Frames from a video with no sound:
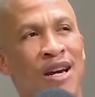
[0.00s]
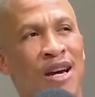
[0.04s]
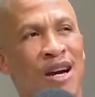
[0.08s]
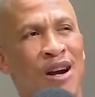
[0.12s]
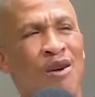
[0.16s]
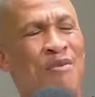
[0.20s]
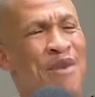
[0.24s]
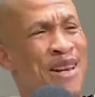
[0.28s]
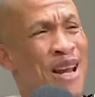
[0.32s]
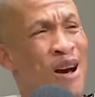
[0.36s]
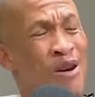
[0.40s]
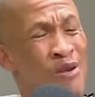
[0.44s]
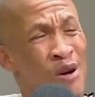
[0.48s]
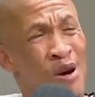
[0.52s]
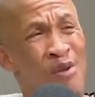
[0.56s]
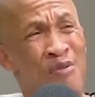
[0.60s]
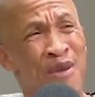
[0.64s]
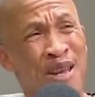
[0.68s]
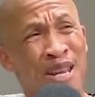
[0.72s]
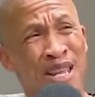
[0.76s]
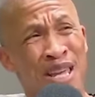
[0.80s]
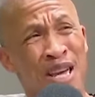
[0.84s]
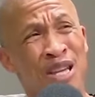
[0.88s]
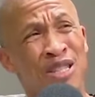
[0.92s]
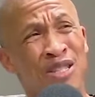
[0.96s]
how many how, how,
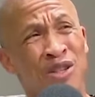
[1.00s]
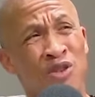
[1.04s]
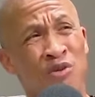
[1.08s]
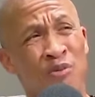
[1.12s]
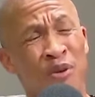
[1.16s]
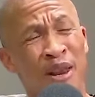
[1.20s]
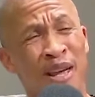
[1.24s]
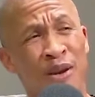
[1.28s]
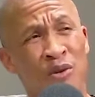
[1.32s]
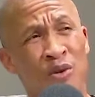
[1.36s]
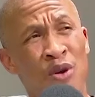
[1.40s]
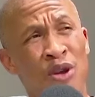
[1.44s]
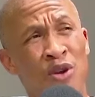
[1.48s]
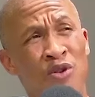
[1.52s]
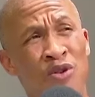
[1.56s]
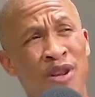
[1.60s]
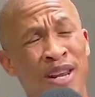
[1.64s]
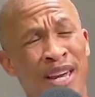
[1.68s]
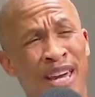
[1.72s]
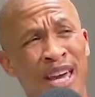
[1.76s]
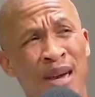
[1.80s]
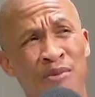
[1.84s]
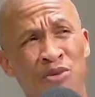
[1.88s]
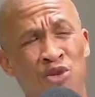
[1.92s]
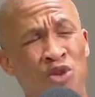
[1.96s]
many years did you play? Were you in the
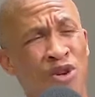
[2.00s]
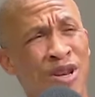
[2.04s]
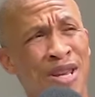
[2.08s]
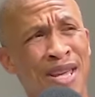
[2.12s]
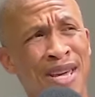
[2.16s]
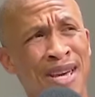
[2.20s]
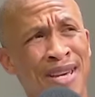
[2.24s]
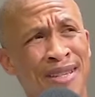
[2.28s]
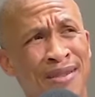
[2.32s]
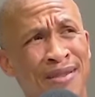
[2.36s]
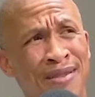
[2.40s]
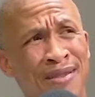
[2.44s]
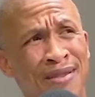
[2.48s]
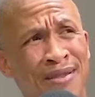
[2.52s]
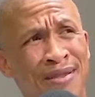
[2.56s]
game? Twenty years?